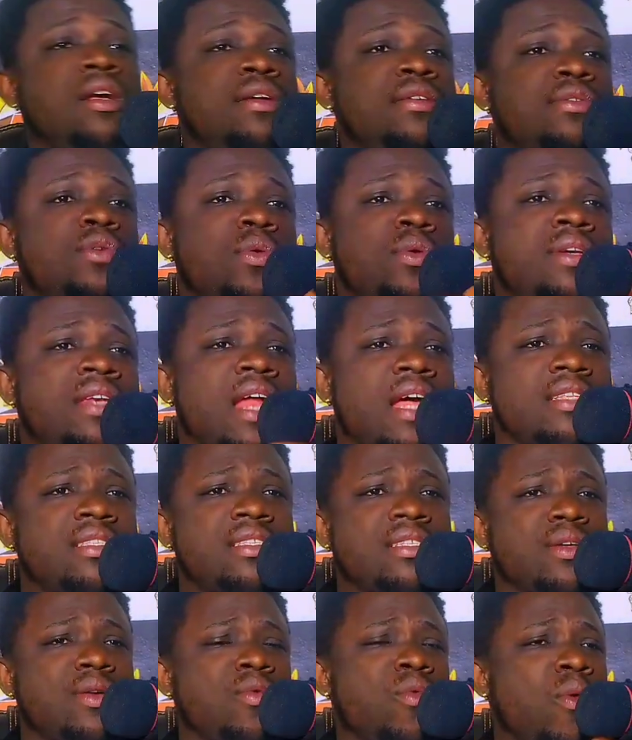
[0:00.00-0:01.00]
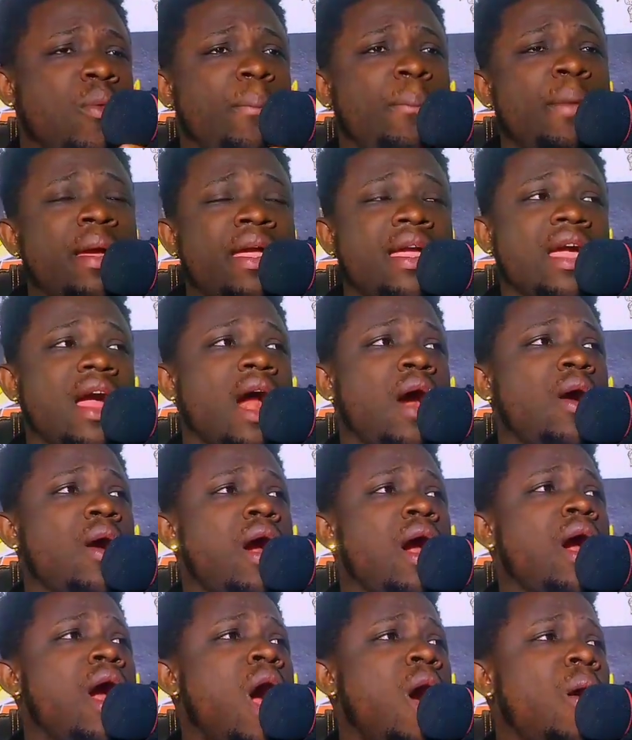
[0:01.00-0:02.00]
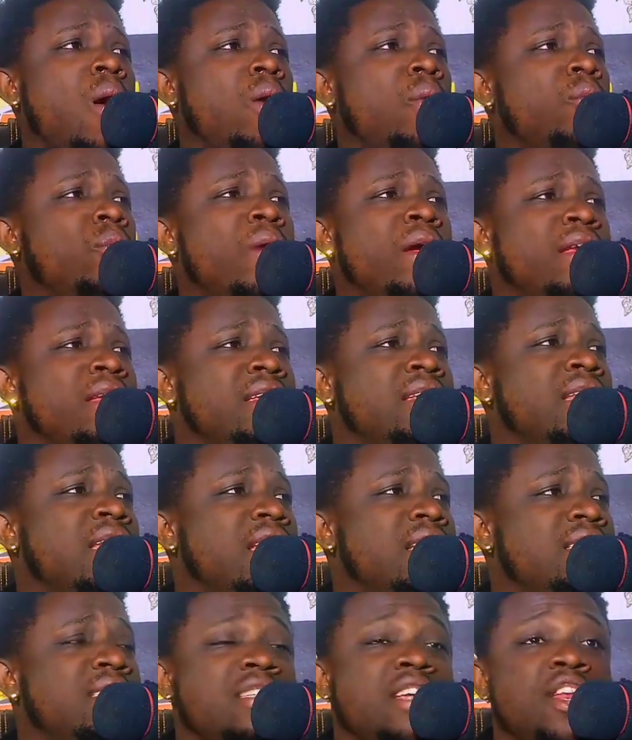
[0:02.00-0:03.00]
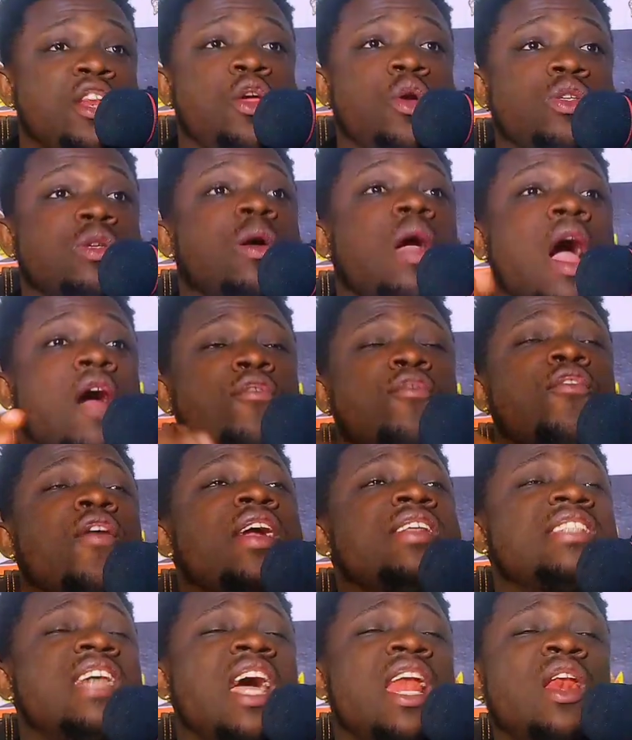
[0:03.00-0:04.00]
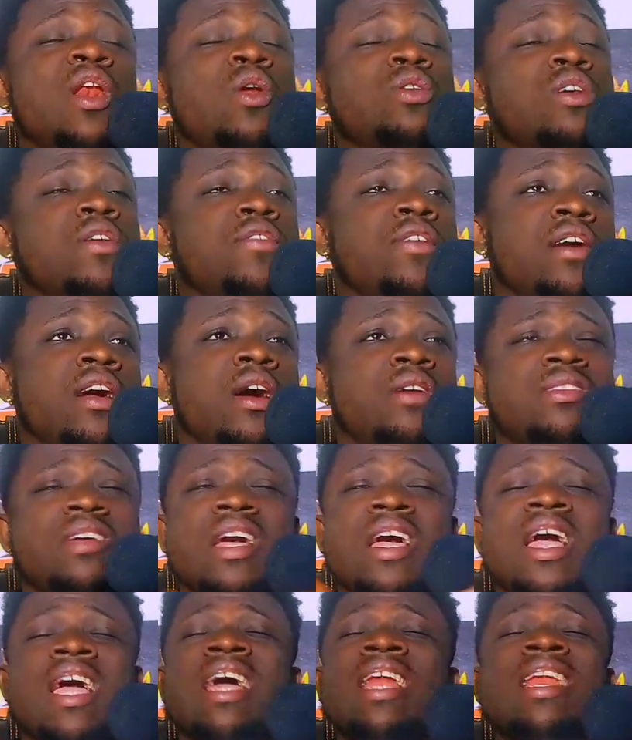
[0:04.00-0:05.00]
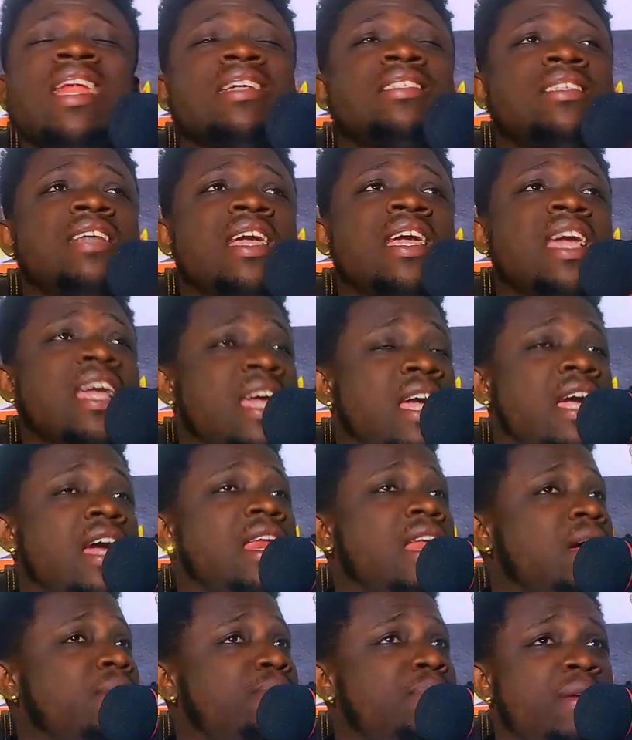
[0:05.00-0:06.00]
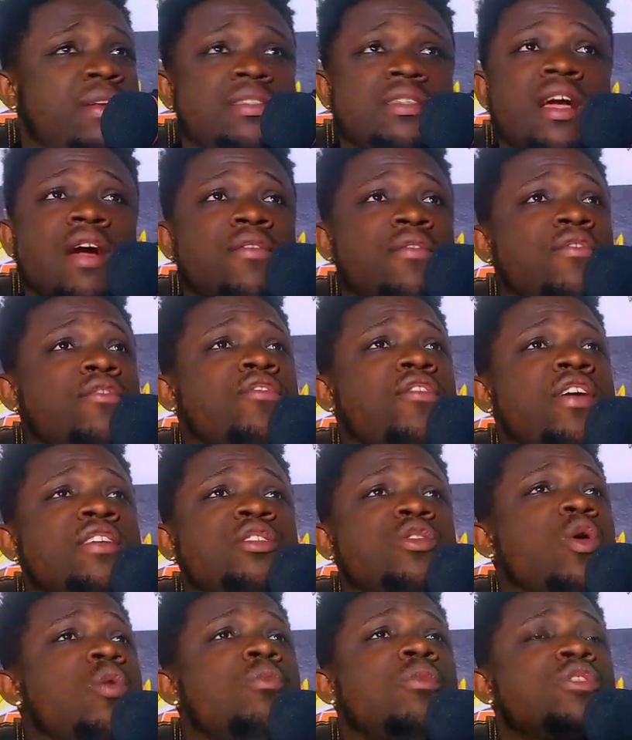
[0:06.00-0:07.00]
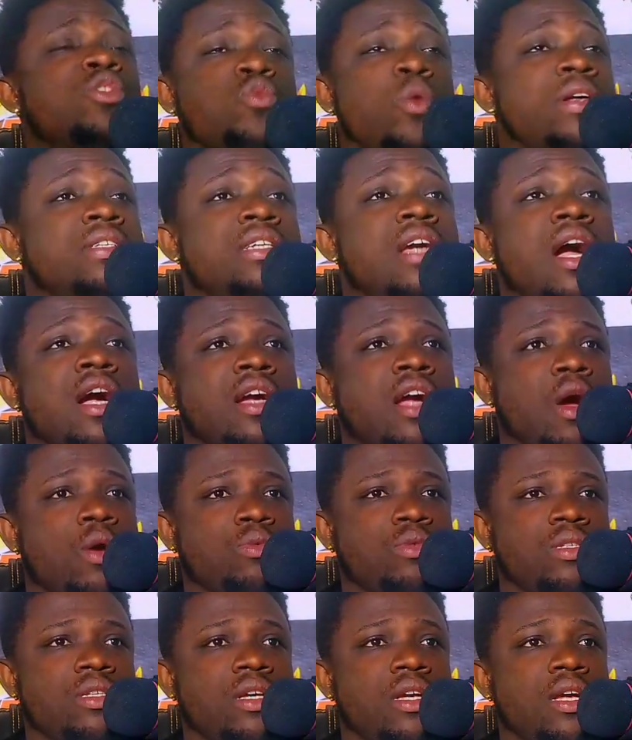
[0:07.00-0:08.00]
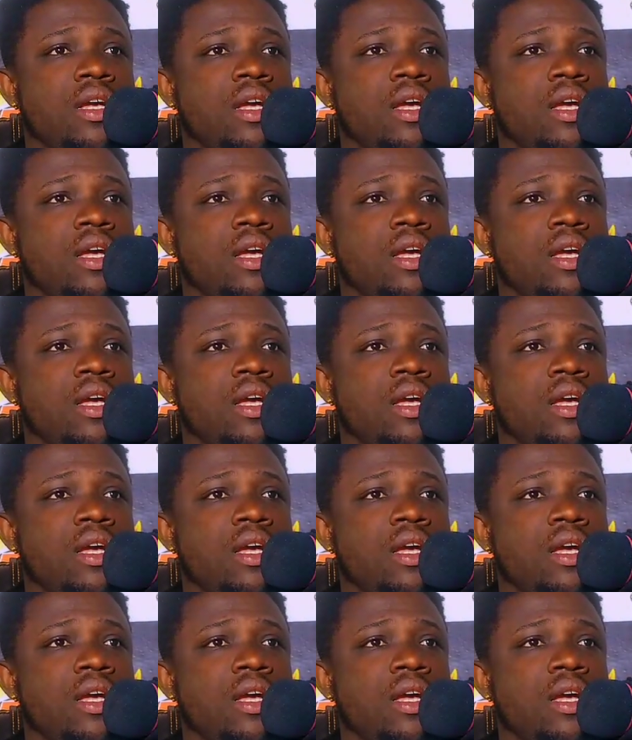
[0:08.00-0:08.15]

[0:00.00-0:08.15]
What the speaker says: So that will make our work tedious. I've created a lot of accounts. Let's say in Ghana, per se, I've created almost 20 accounts.